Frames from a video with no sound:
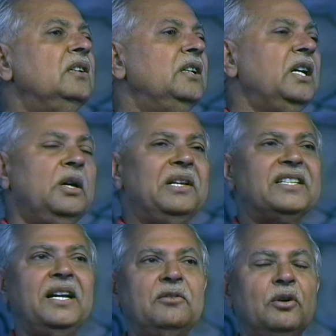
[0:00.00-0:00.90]
He will
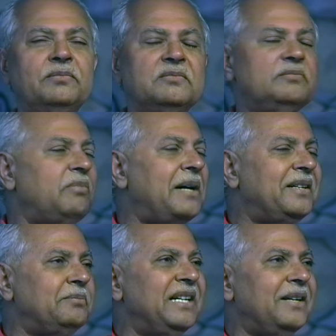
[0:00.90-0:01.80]
say, oh
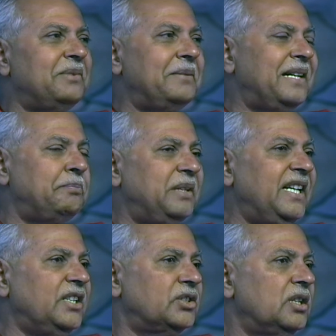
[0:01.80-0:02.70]
Baba, Meher Baba,
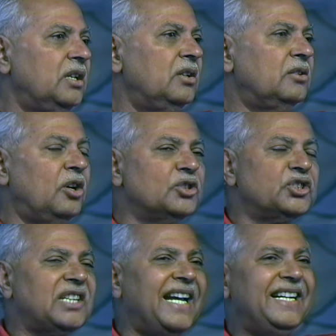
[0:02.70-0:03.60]
please, oh
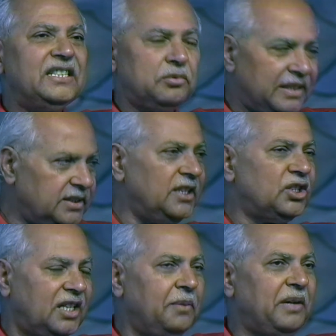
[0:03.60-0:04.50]
silent one,
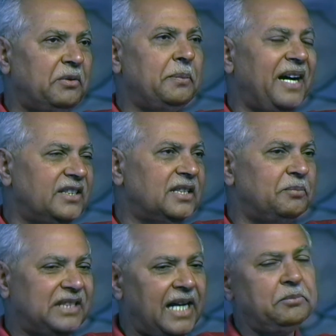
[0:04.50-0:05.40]
just keep away for
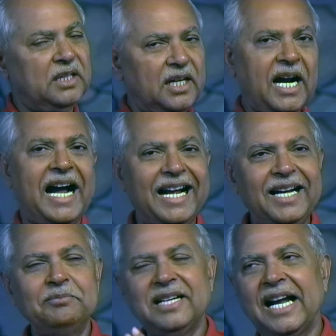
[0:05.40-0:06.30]
some time. I
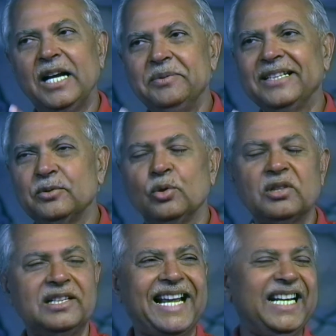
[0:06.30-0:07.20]
am having
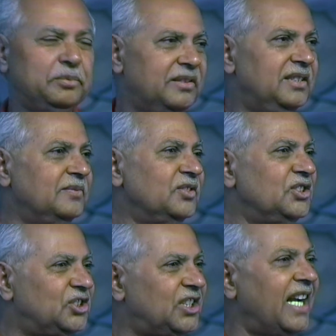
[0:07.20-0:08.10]
good life.
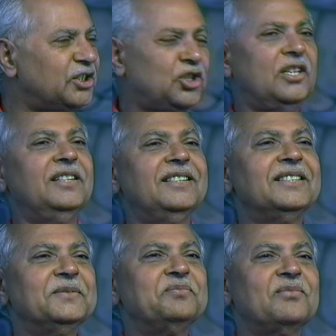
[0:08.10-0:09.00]
Just
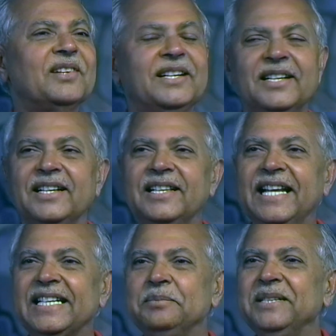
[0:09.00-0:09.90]

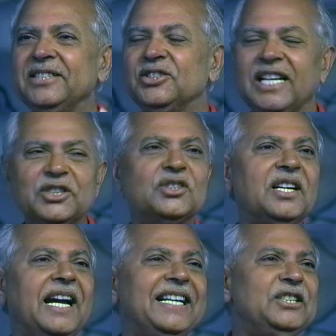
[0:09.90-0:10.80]
let me just
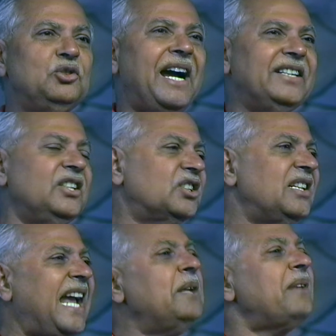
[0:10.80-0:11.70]
enjoy this
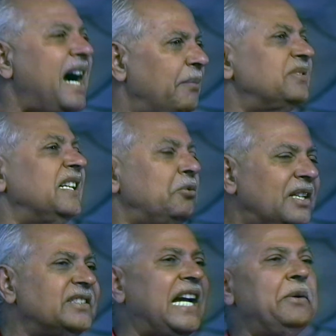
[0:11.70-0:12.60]
life.
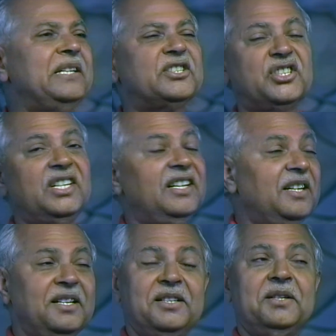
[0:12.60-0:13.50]
Afterwards I will see.
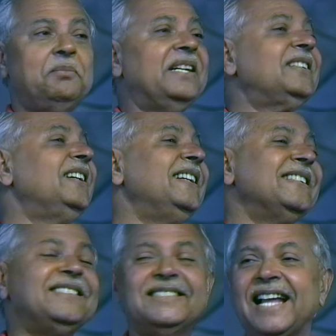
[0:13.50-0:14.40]
But he
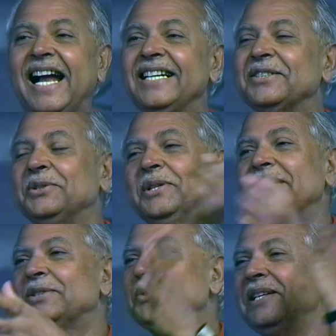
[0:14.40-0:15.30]
is not
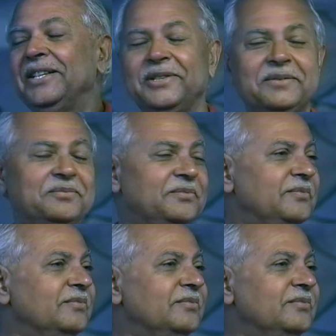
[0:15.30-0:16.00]
going to leave him.